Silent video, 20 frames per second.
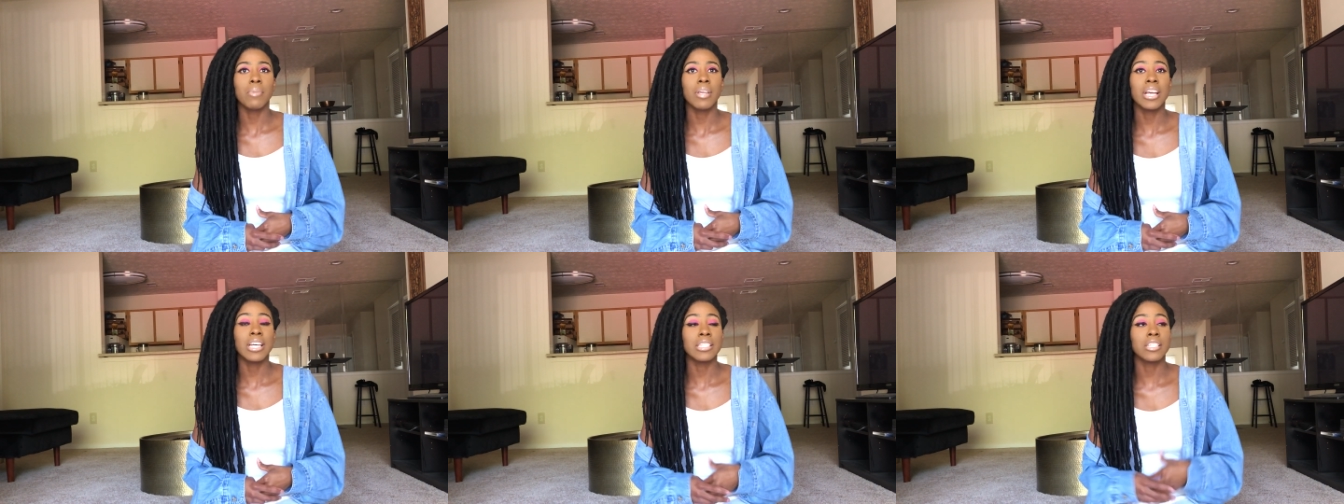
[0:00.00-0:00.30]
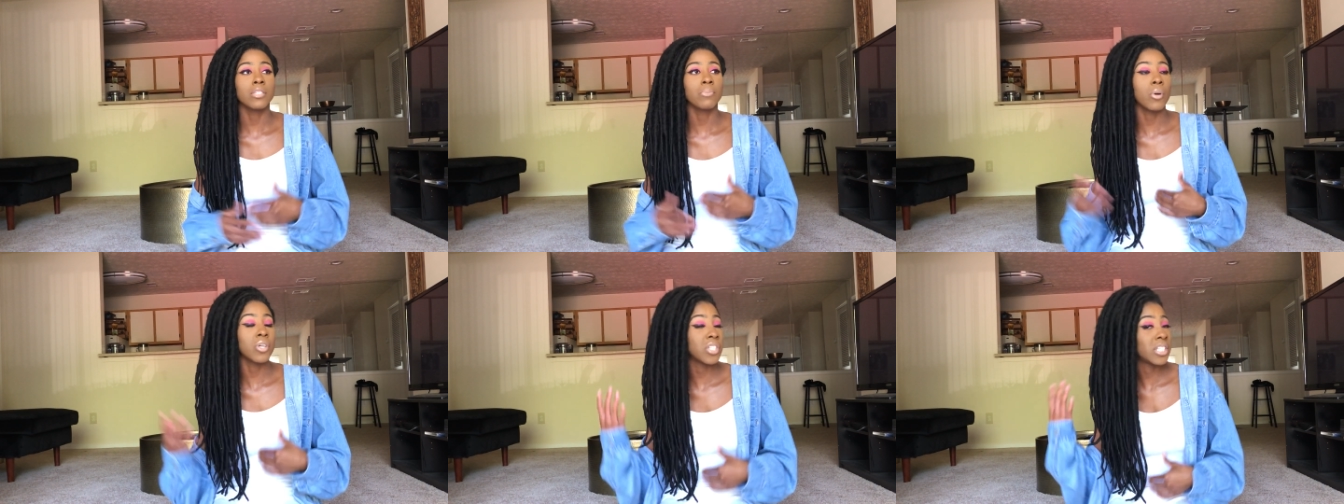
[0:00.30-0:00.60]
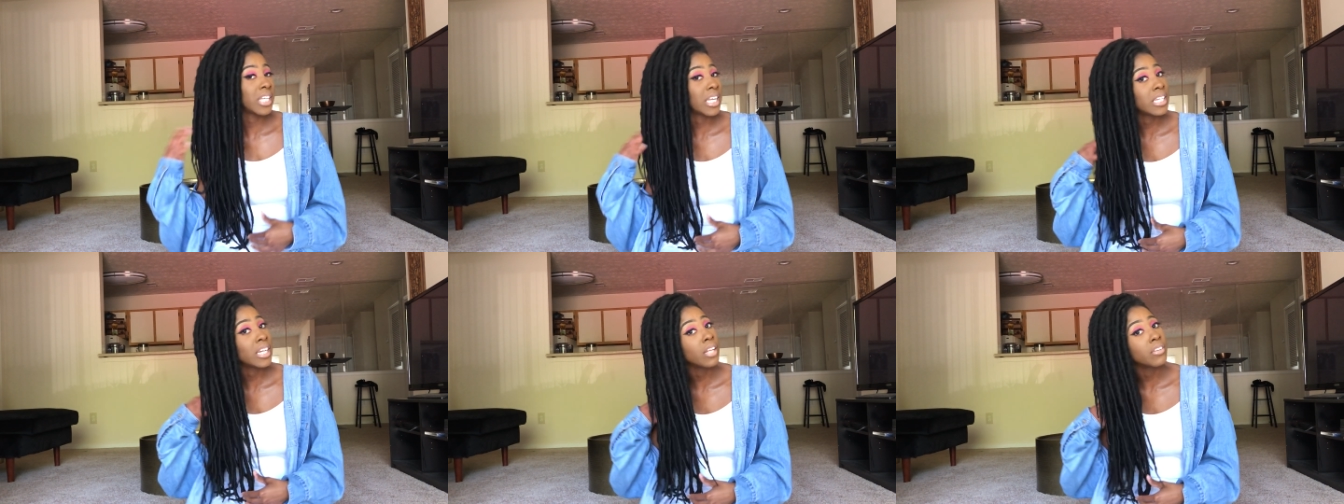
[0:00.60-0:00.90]
because this person
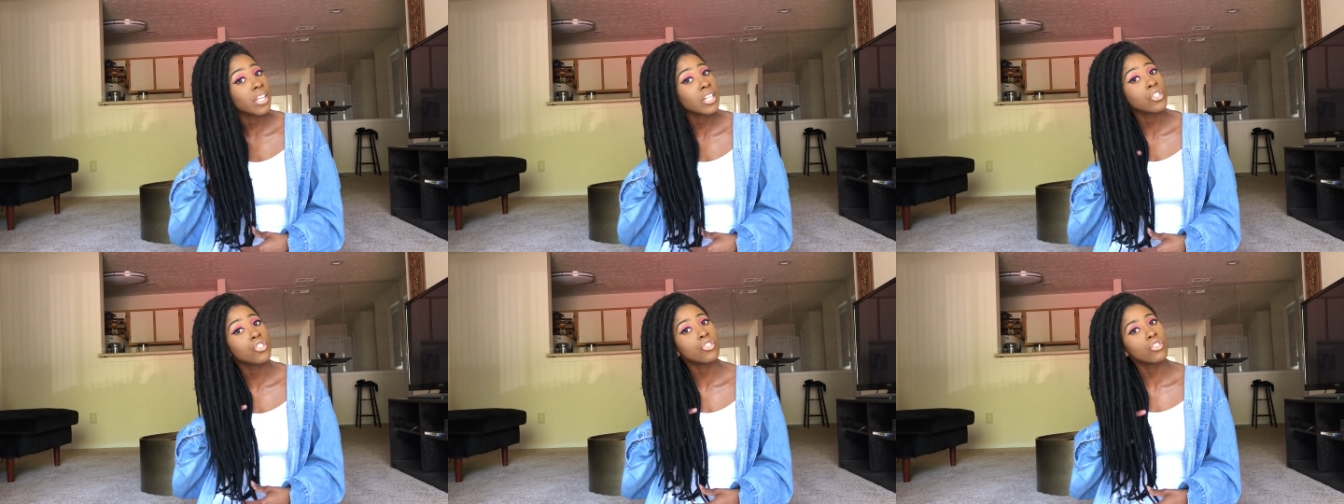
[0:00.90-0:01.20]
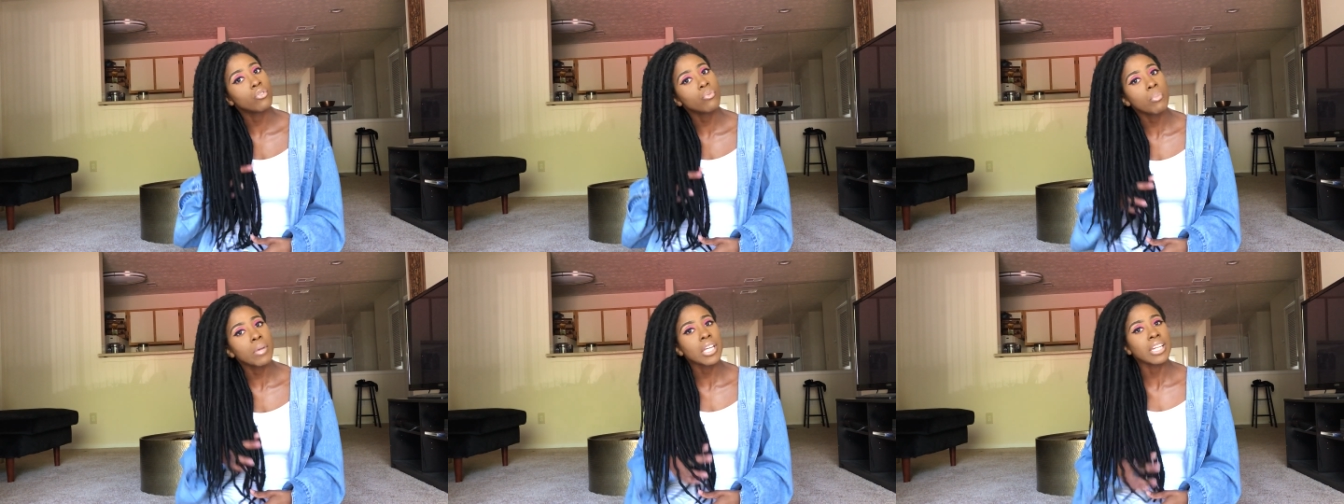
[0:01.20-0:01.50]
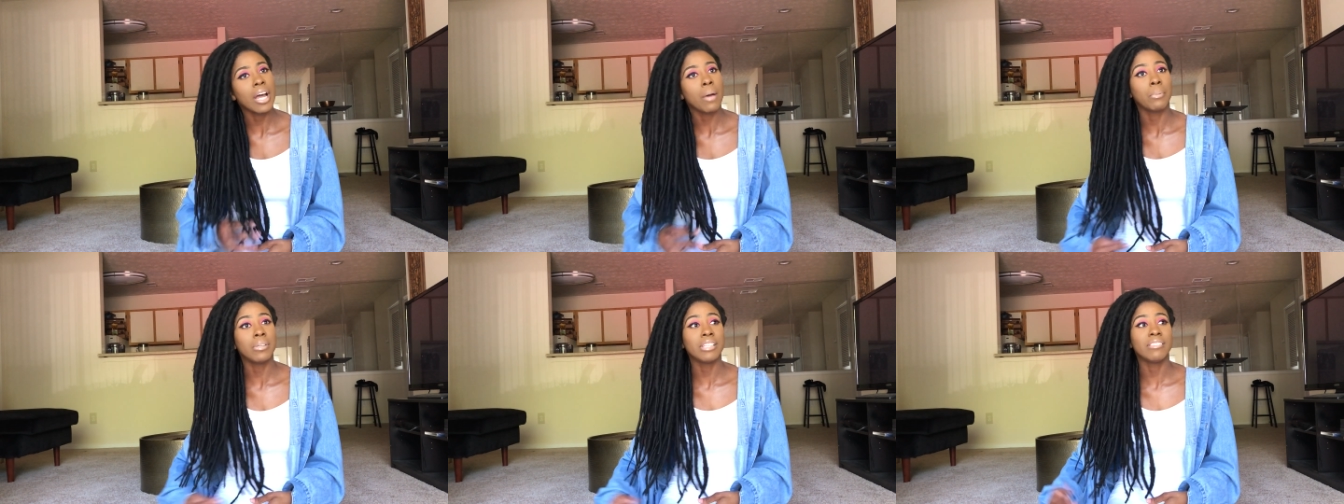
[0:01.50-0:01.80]
did nothing to me,
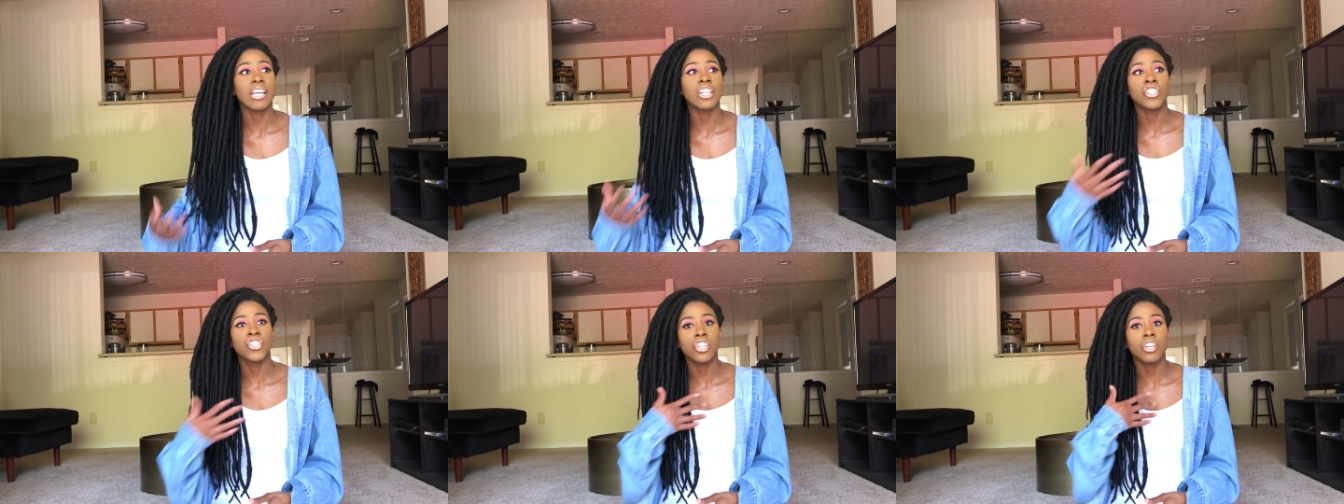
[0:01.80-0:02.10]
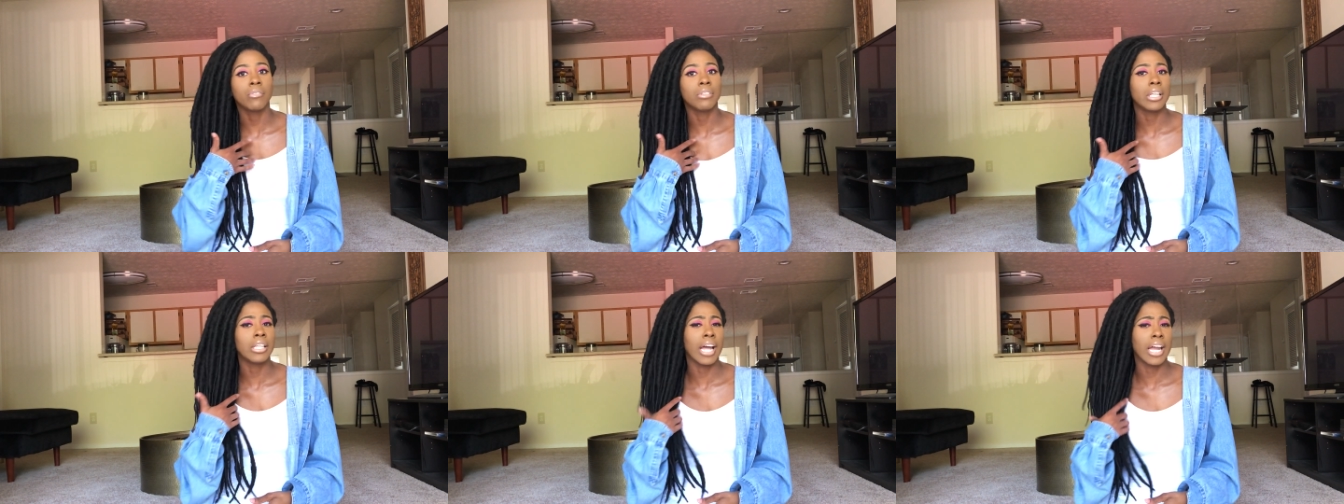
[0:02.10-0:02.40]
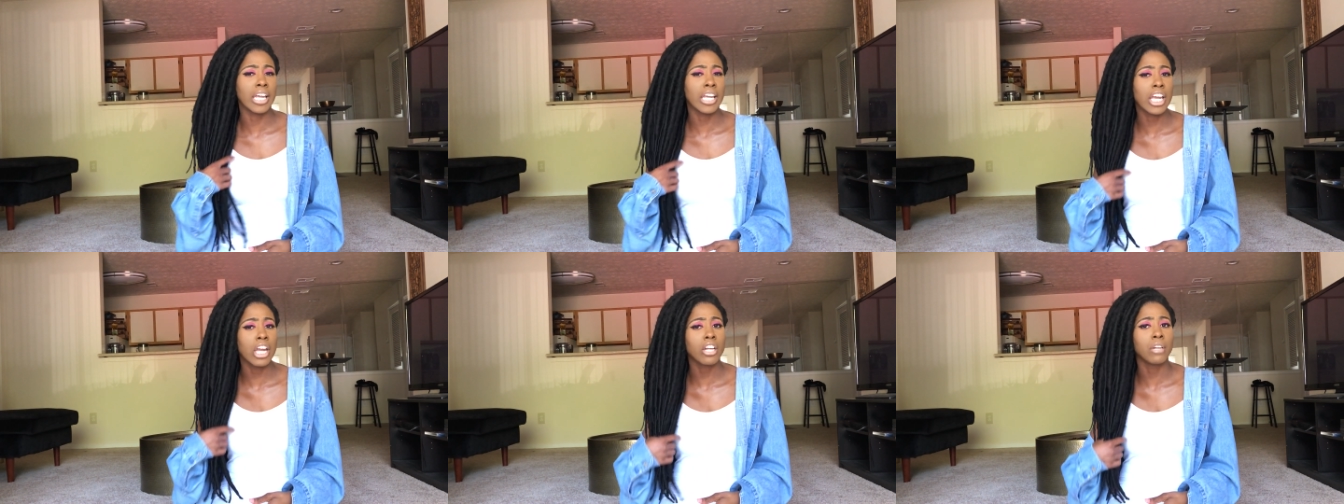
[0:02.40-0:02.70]
and I believe they genuinely
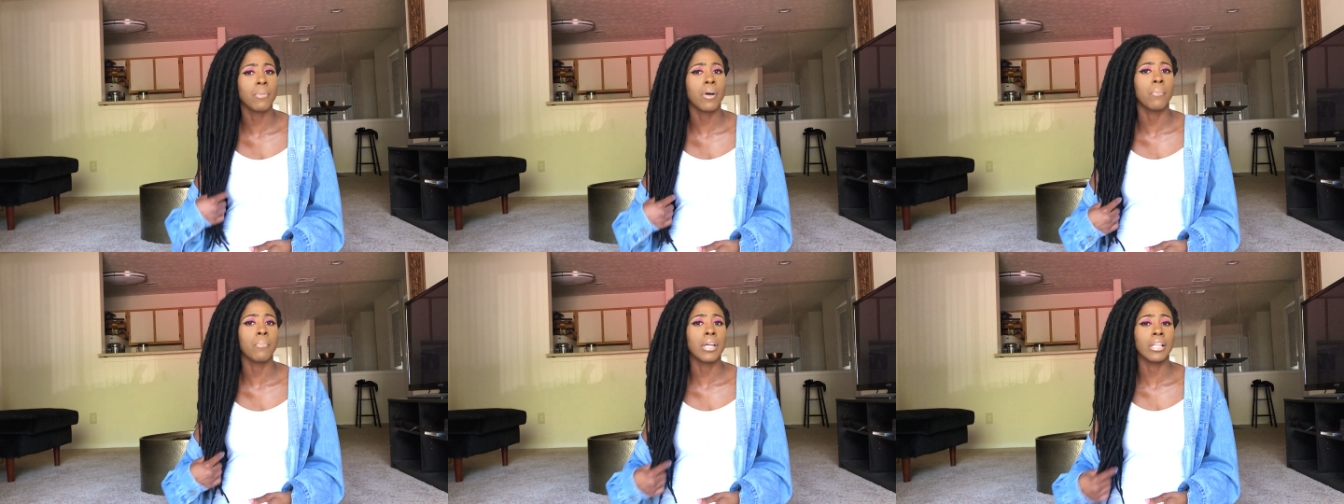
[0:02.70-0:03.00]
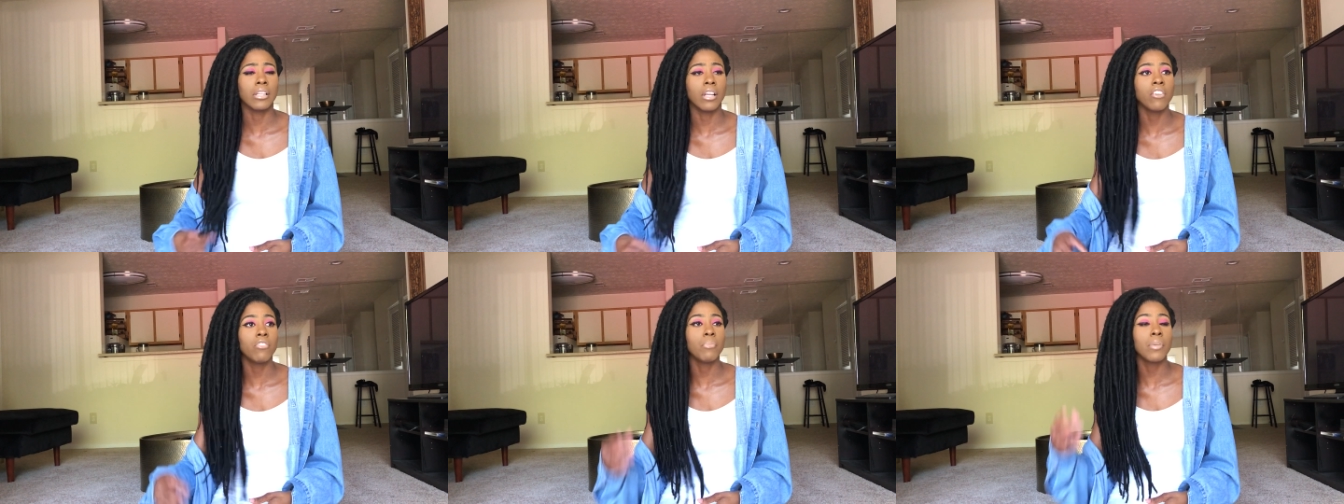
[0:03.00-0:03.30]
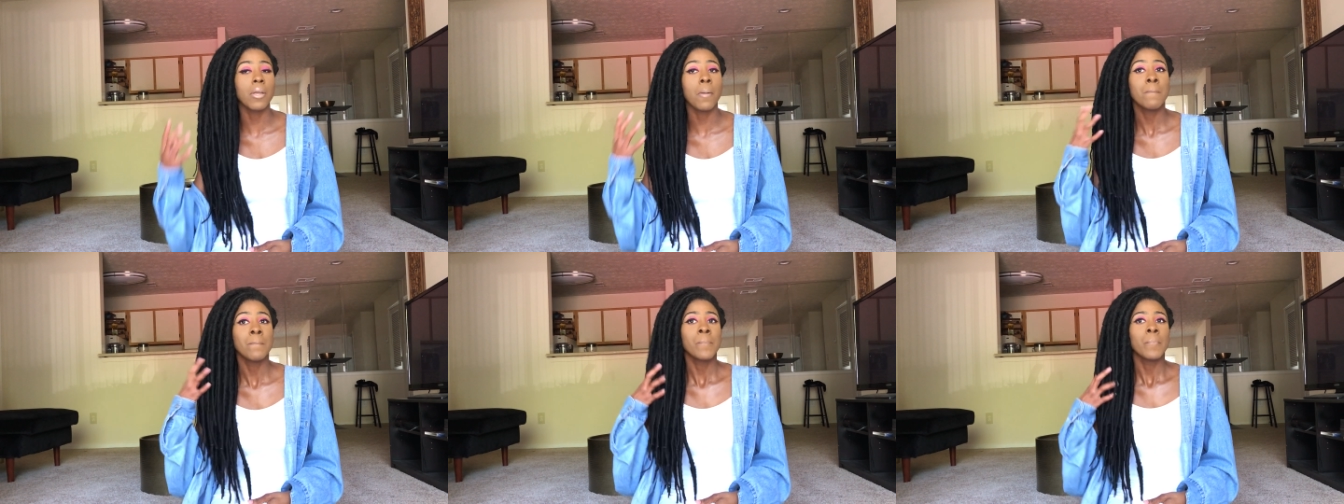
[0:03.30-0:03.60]
cared about me and loved
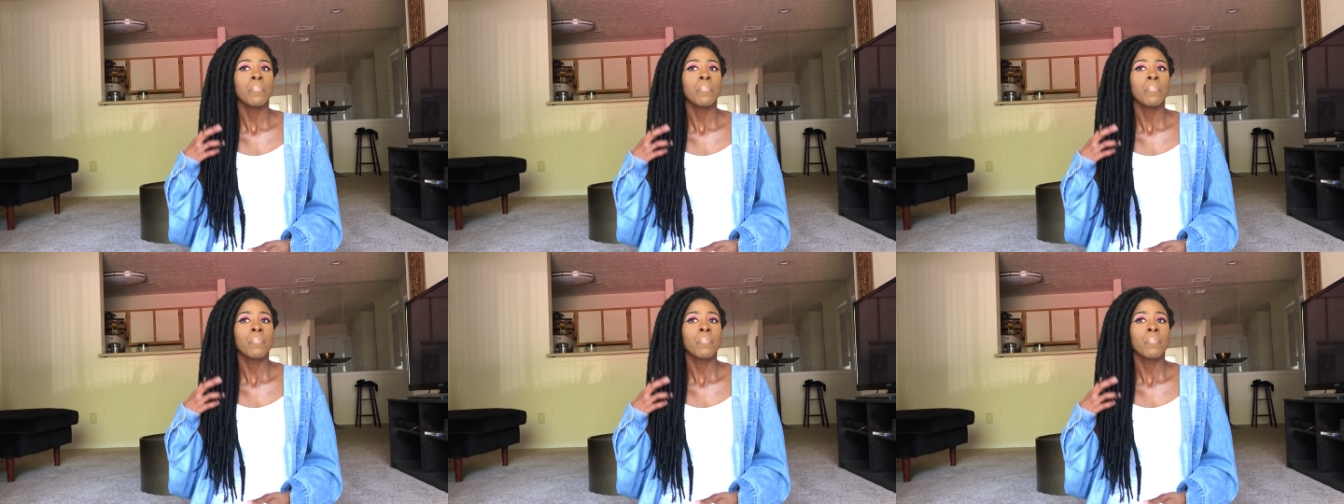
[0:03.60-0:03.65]
me,